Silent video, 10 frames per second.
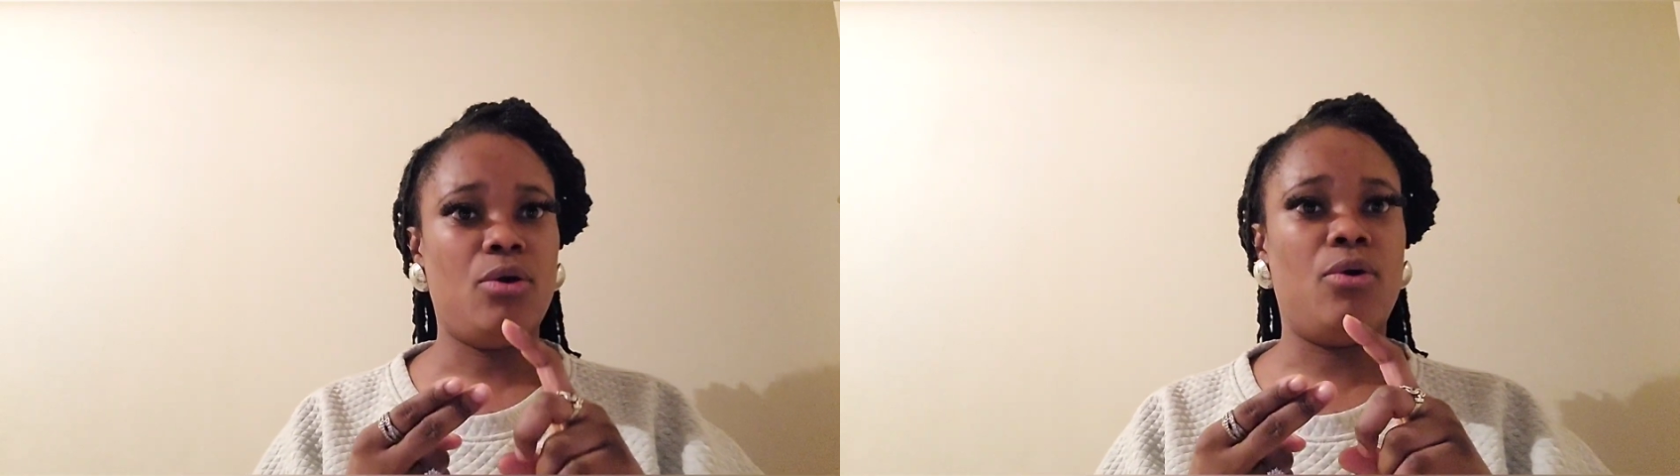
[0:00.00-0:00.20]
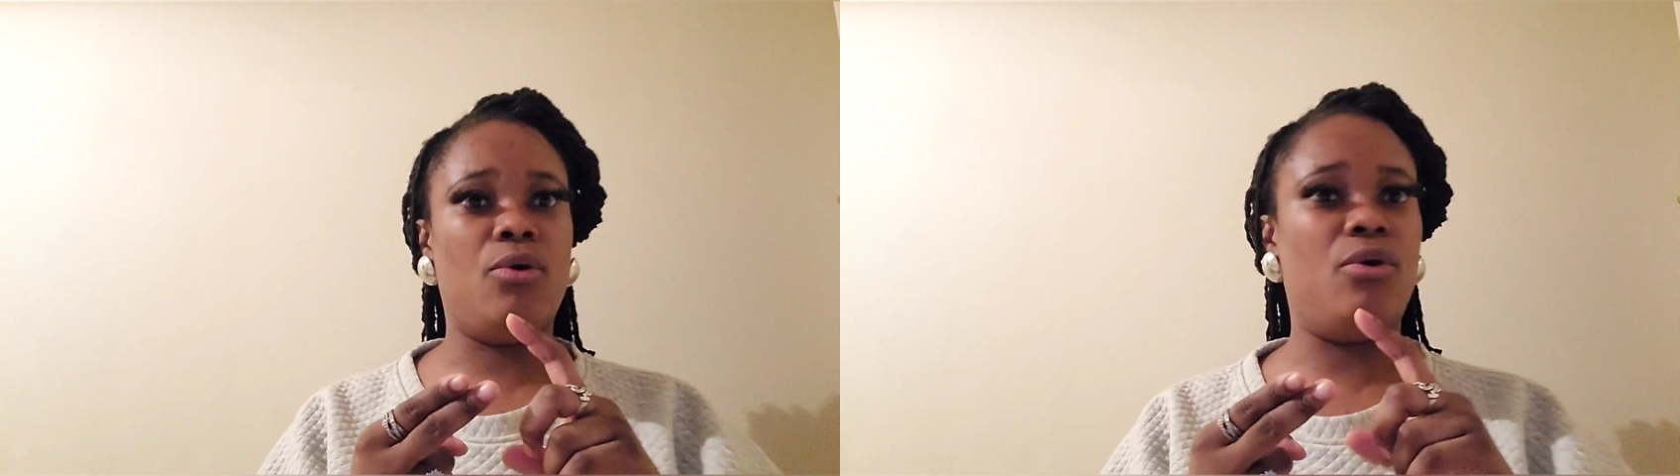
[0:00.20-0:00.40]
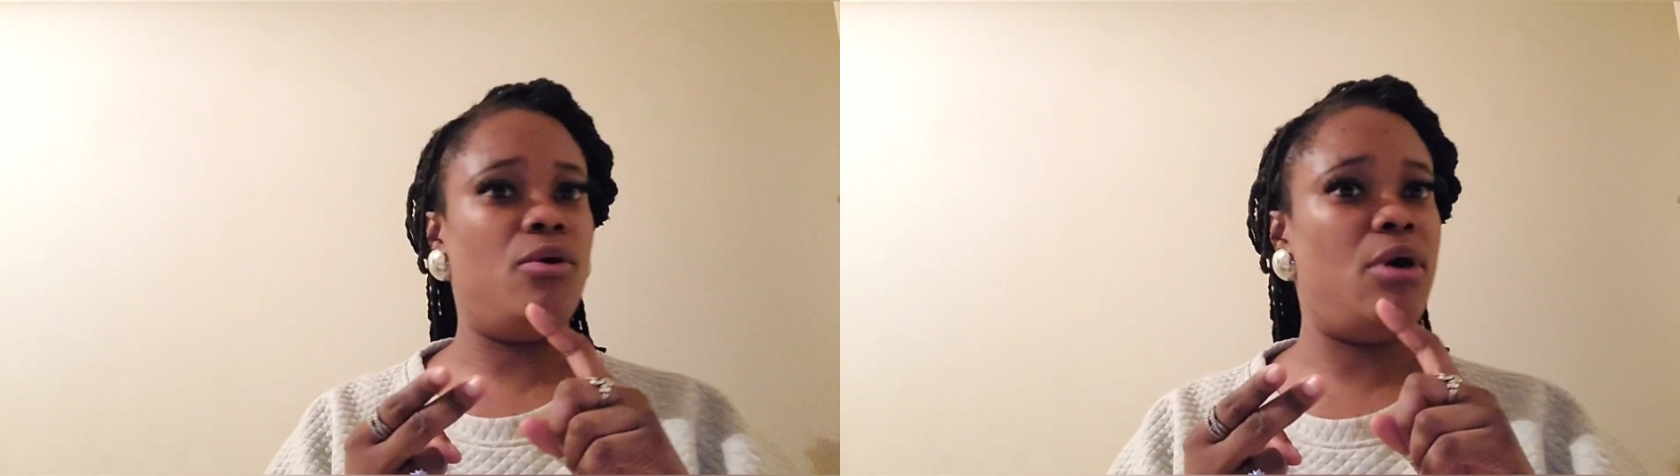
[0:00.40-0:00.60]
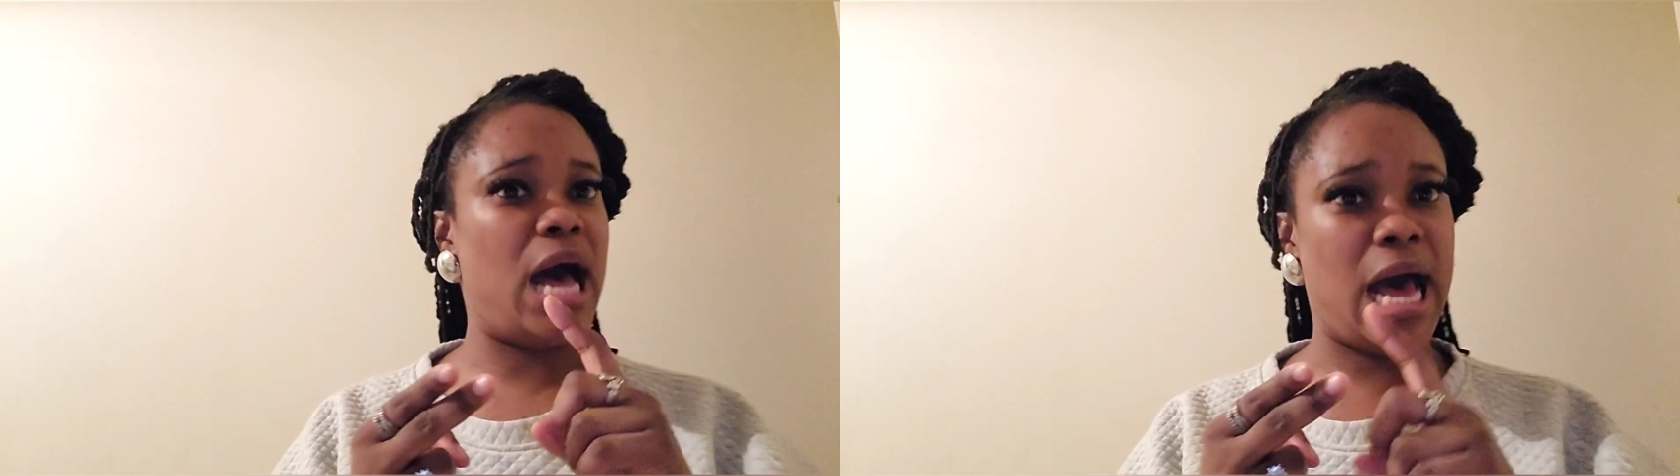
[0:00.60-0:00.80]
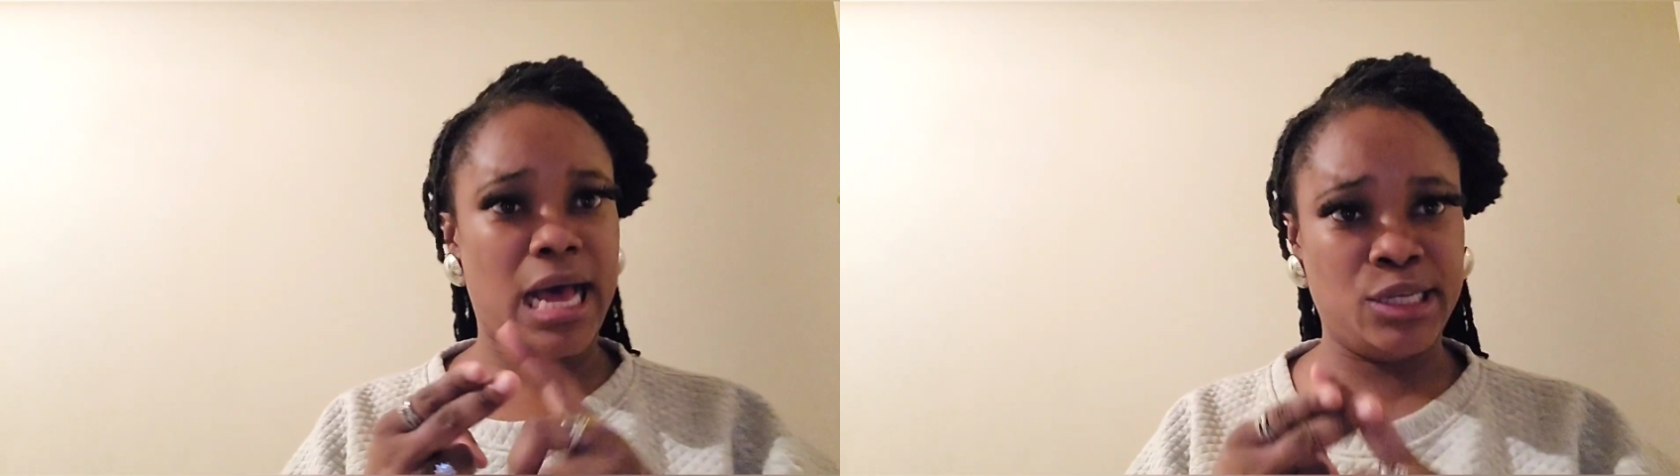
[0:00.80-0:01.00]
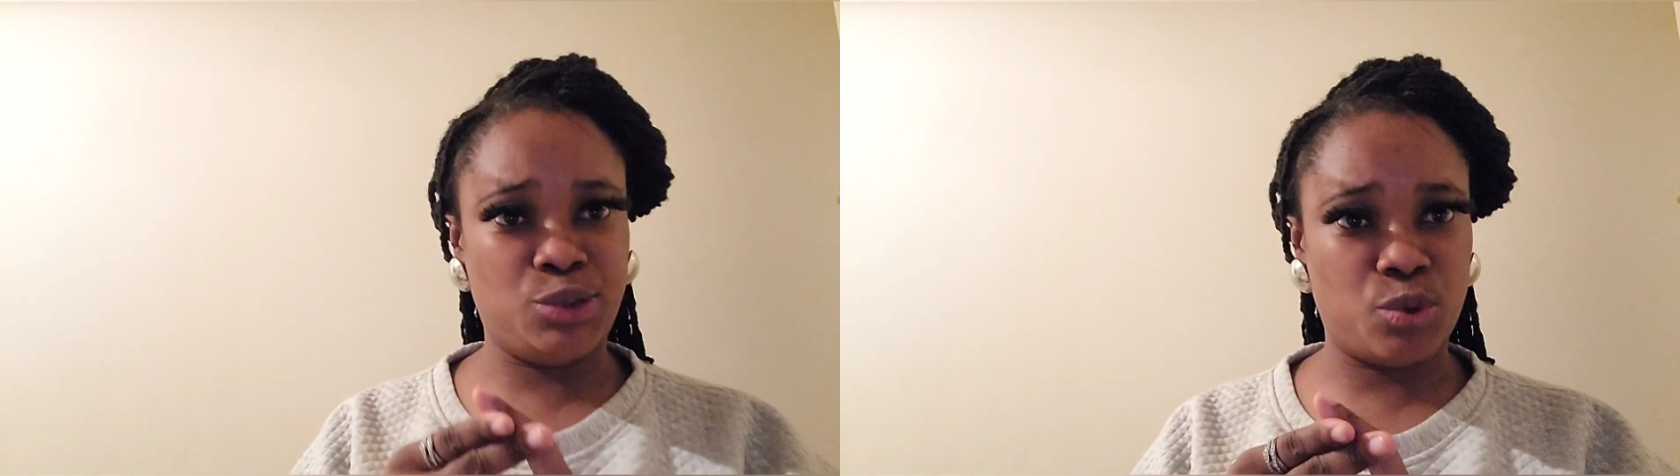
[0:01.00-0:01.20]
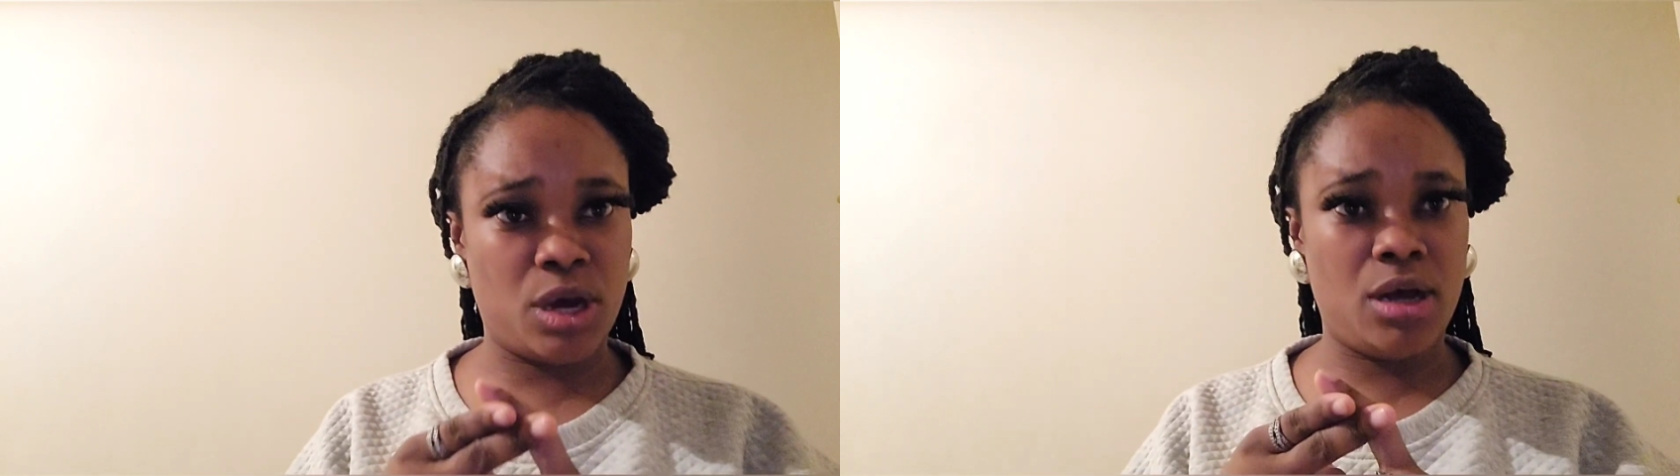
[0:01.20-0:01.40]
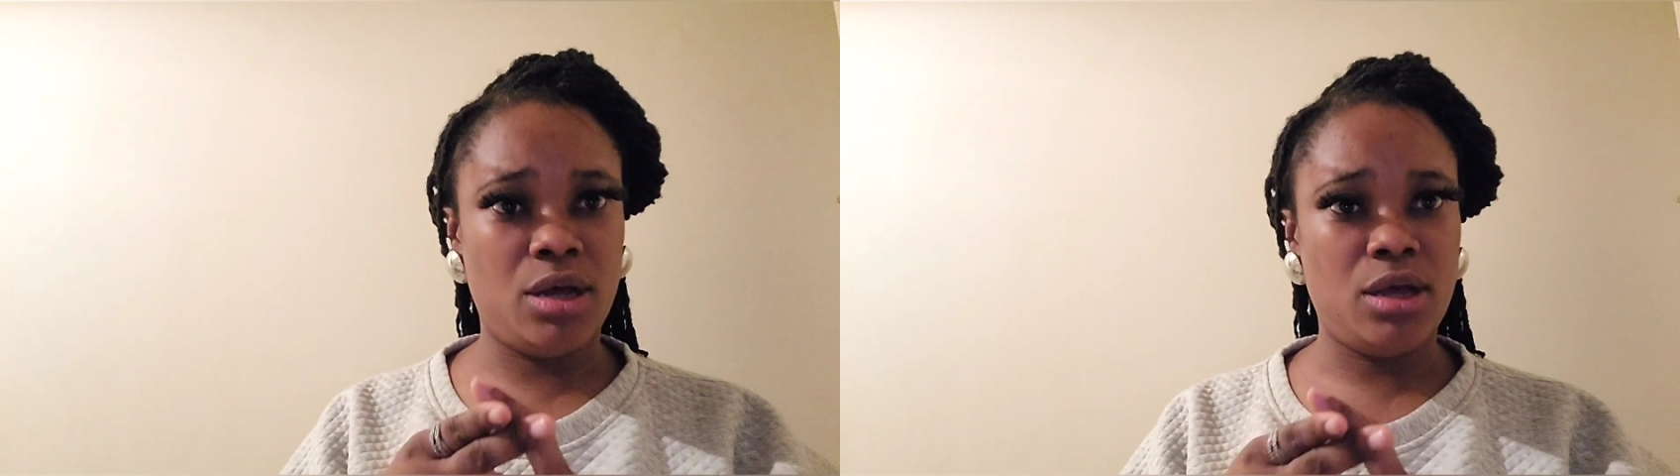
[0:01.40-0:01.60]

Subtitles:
or Ajwa